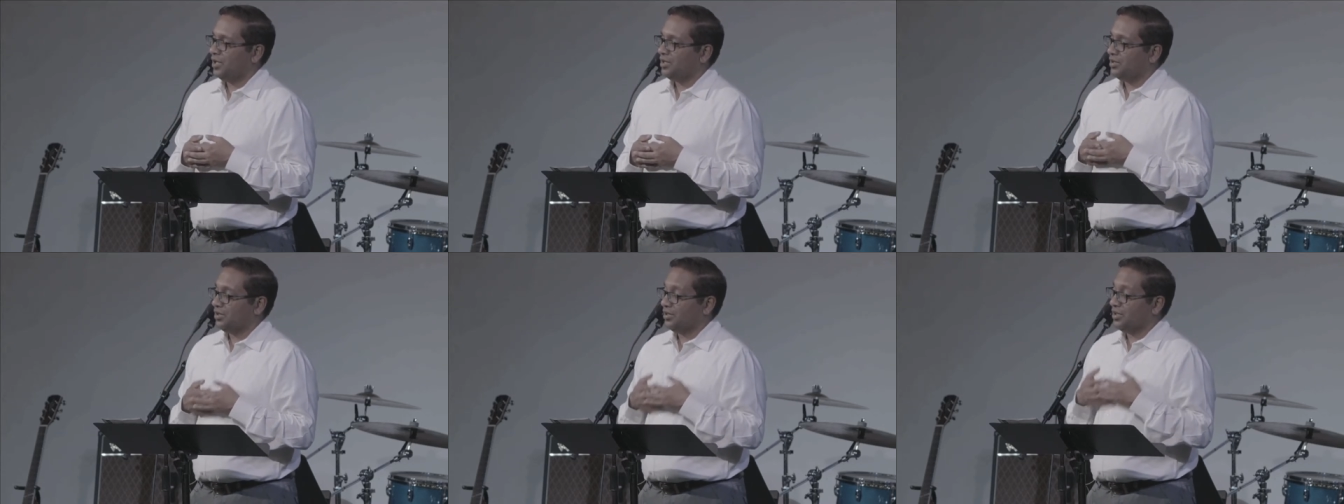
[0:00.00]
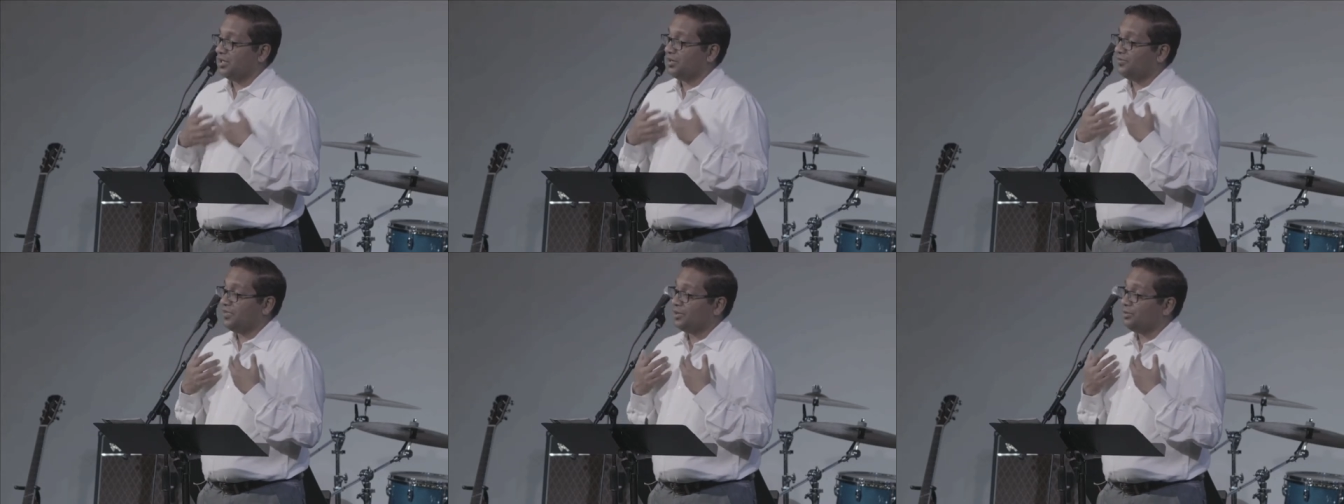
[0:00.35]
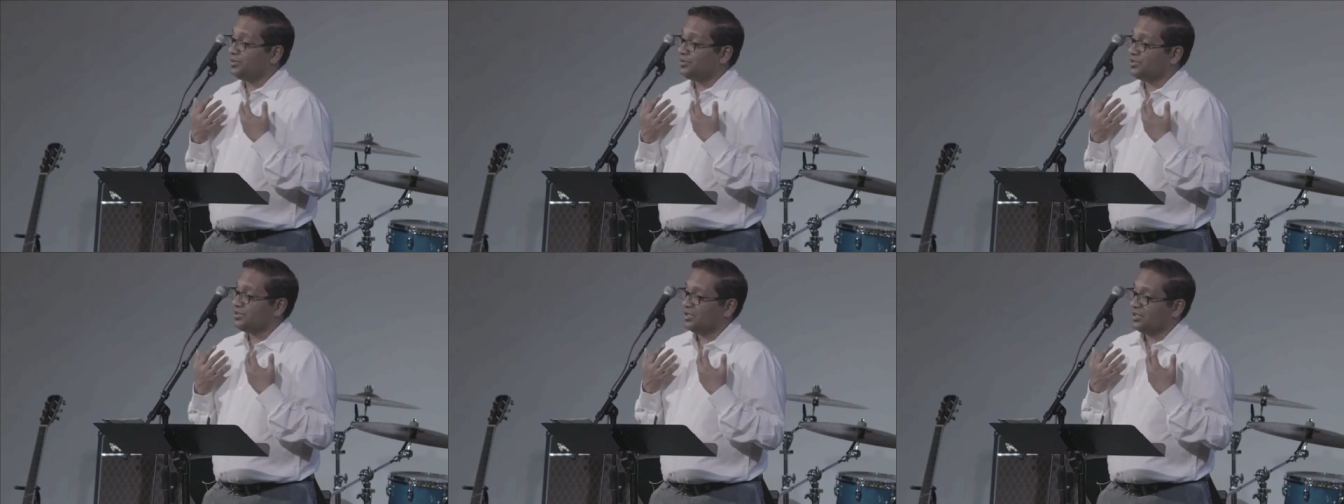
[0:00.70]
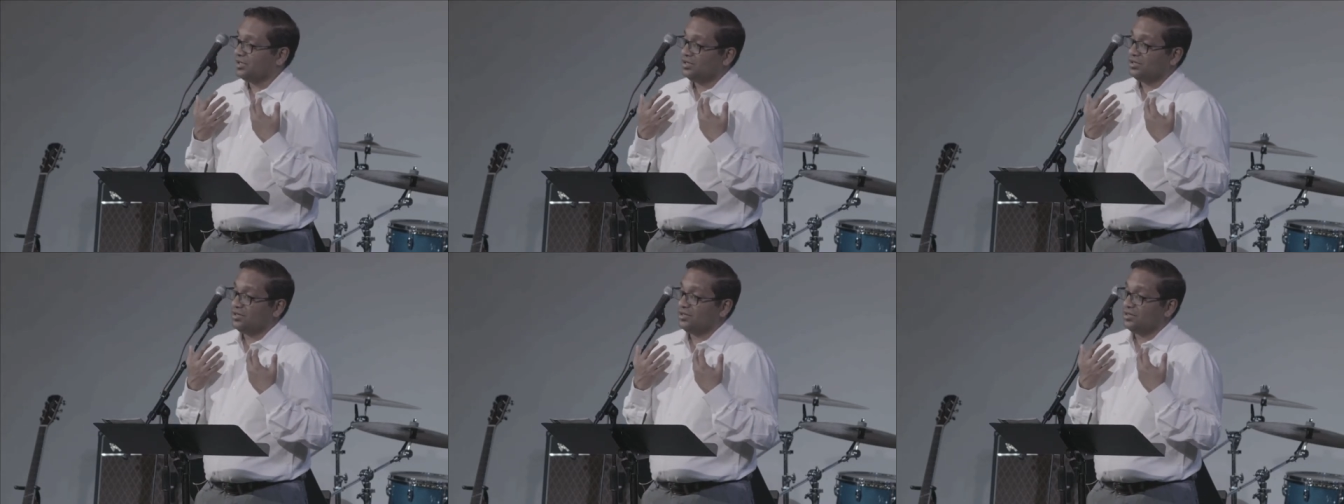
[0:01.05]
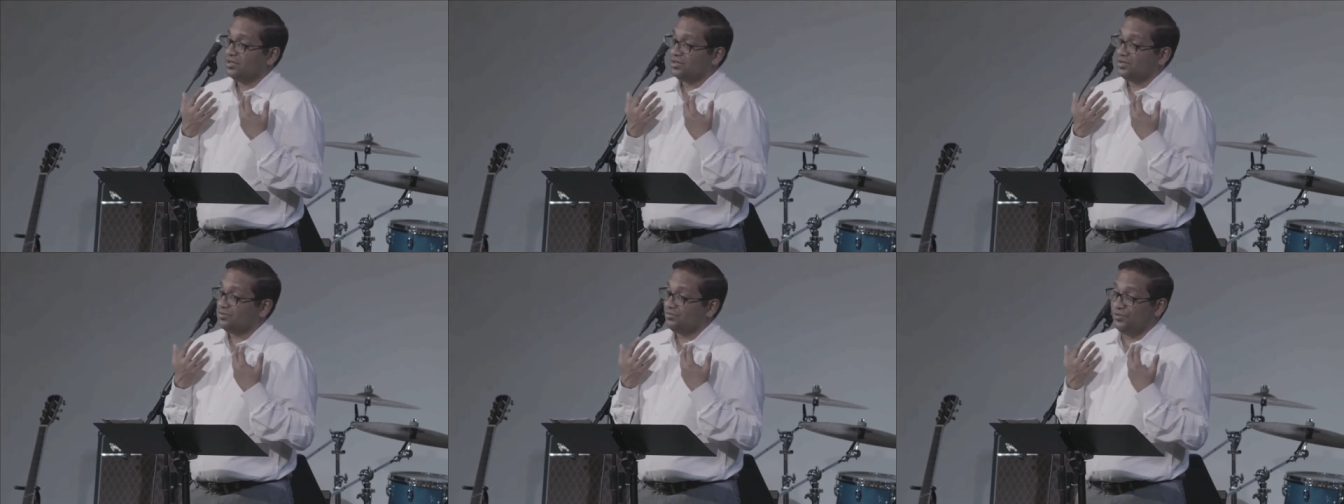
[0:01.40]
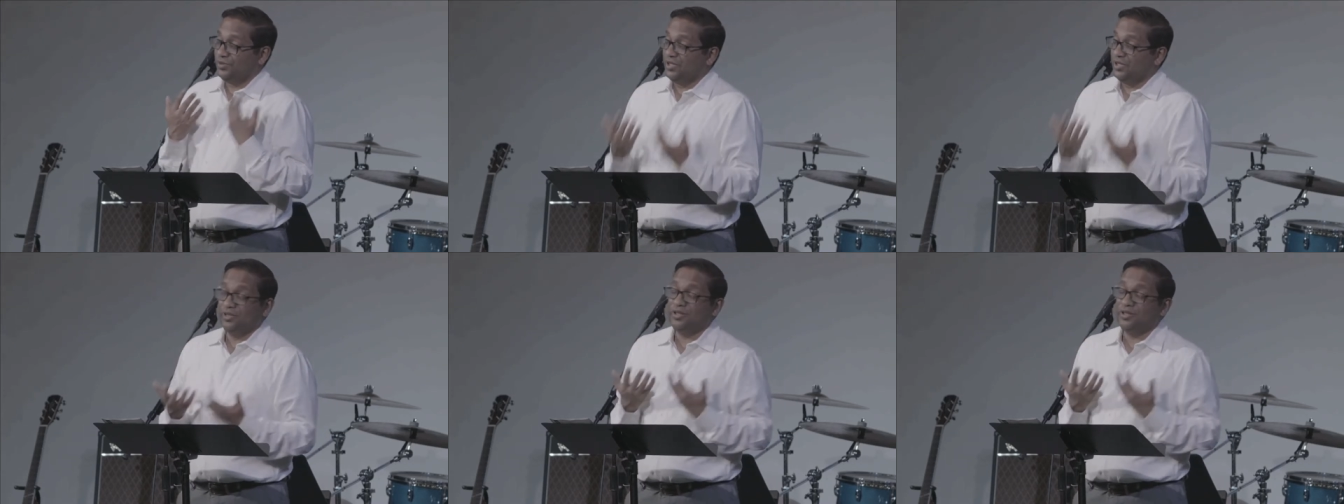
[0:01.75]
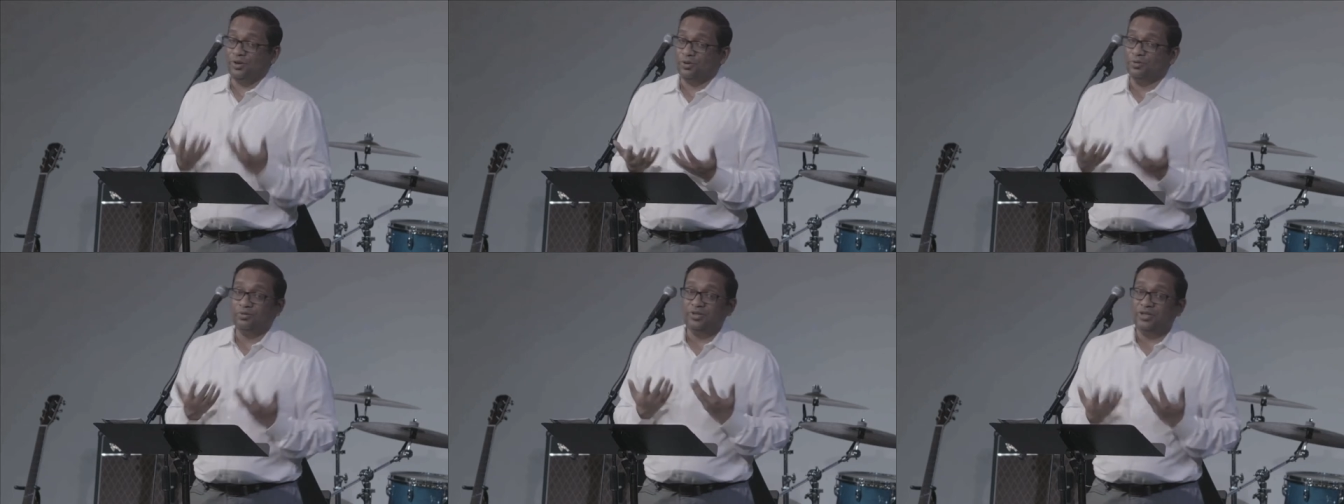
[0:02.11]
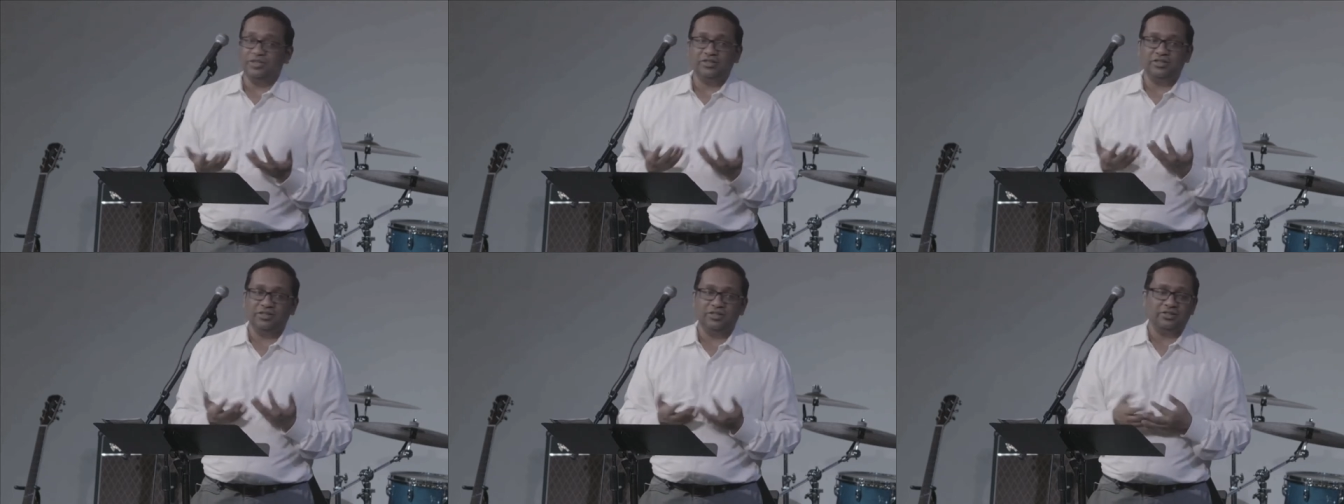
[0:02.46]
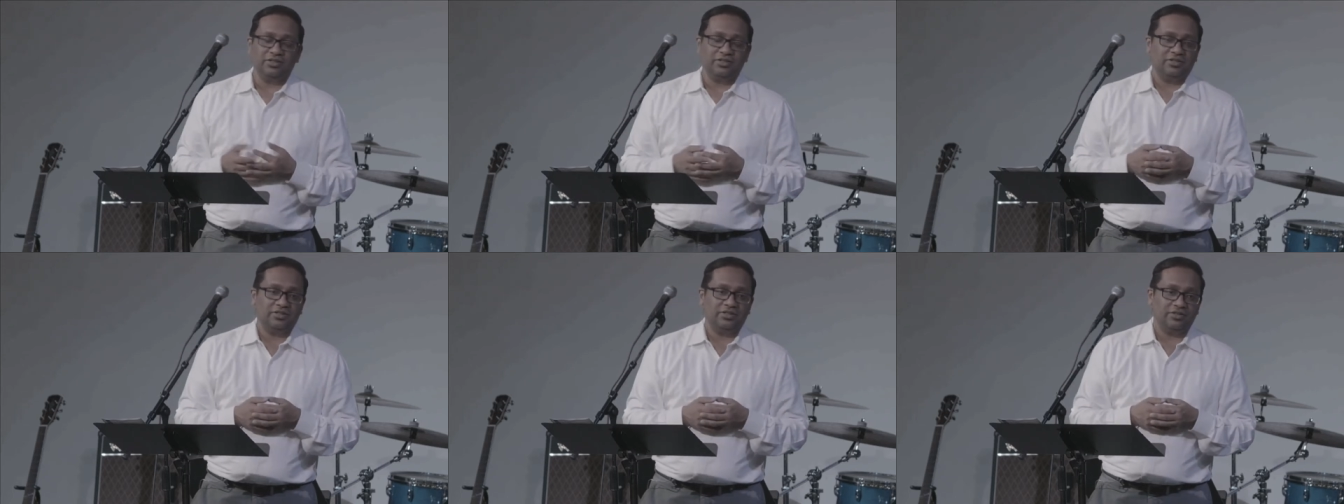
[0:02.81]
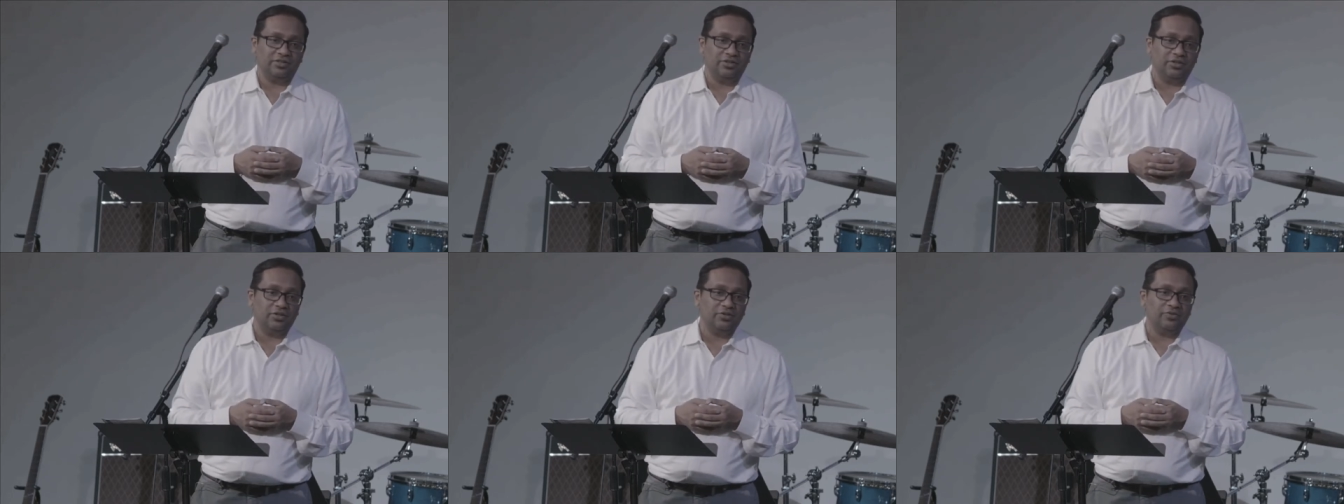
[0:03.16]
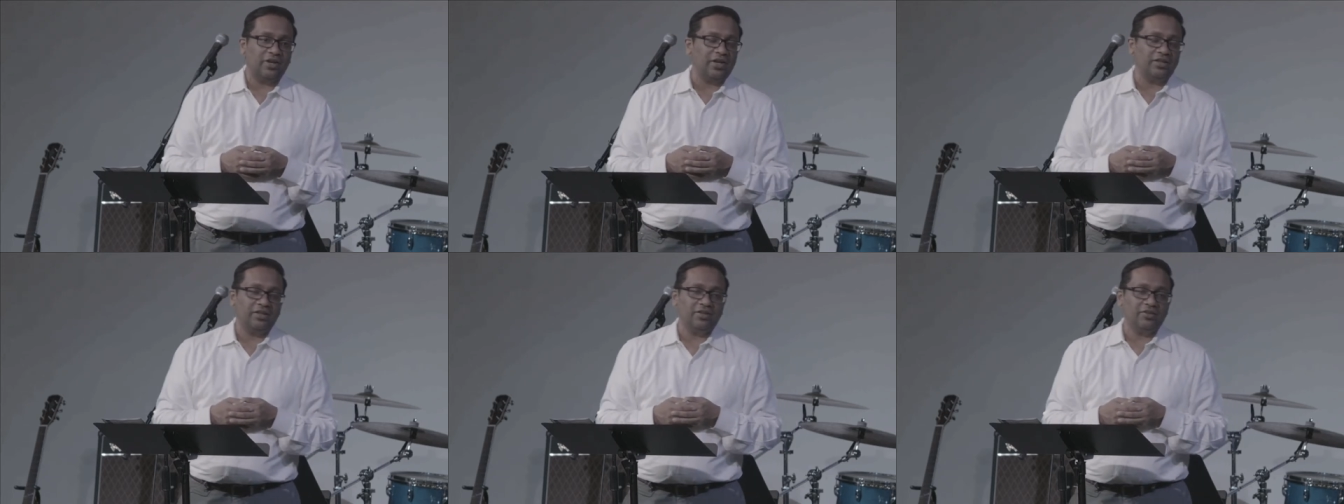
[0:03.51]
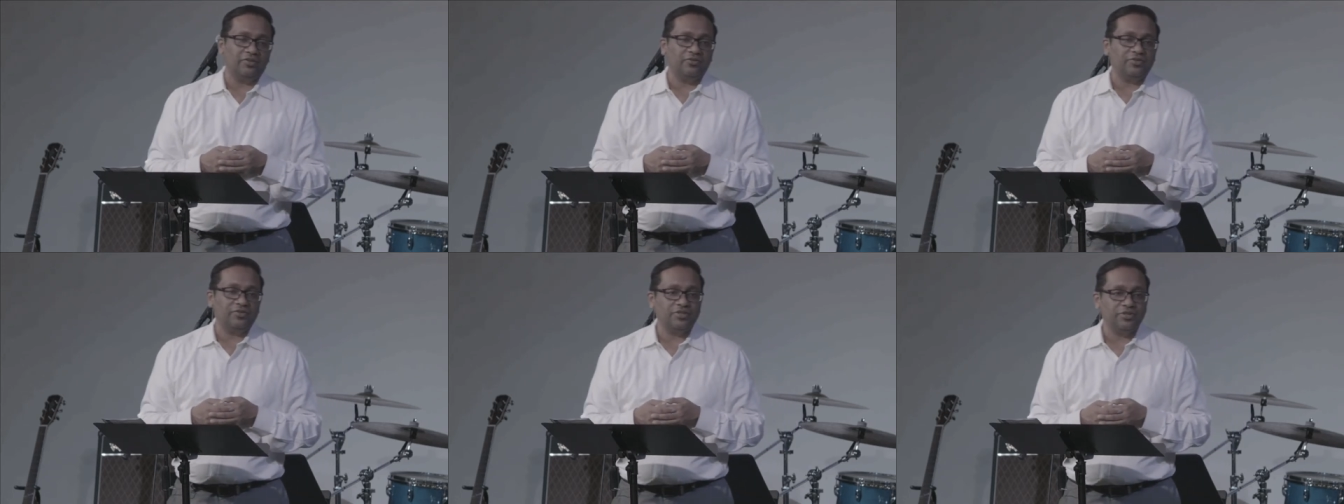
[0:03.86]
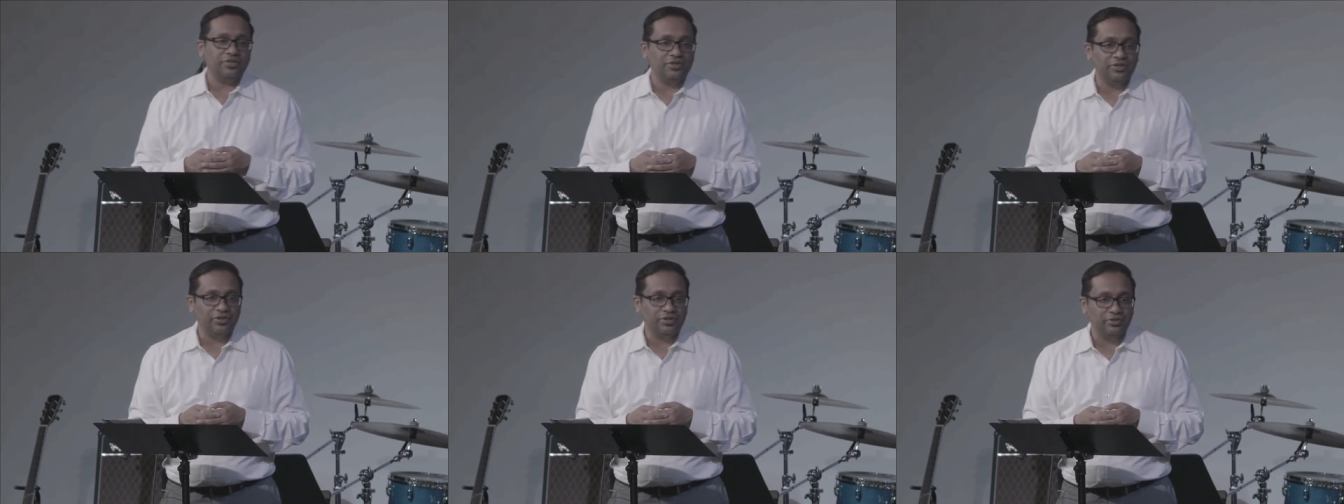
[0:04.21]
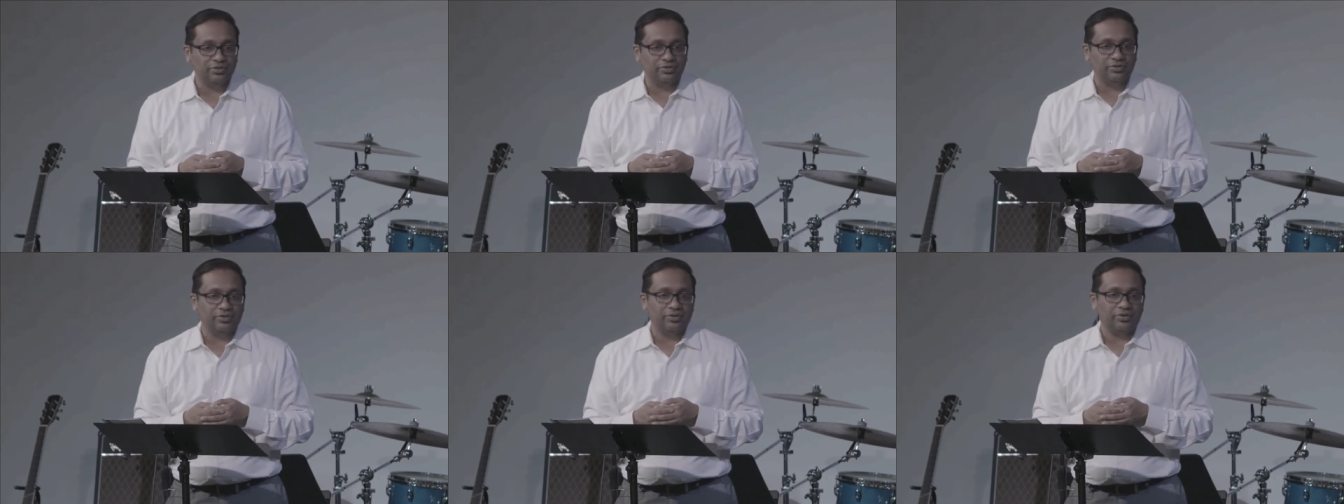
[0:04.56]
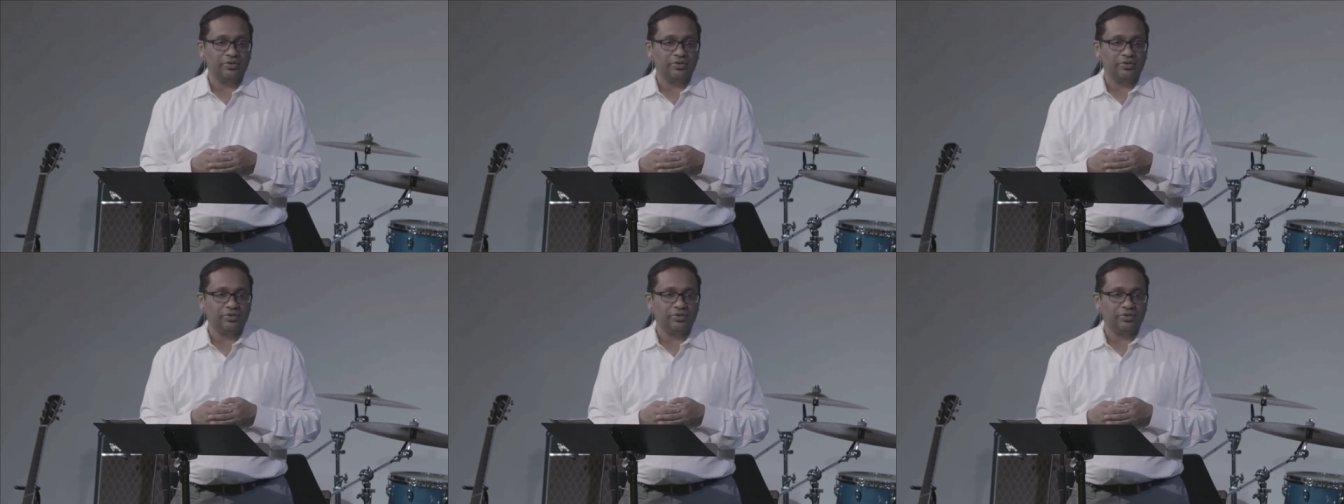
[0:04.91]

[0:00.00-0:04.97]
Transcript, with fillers: The love that was really only Jesus deserved, I give to you.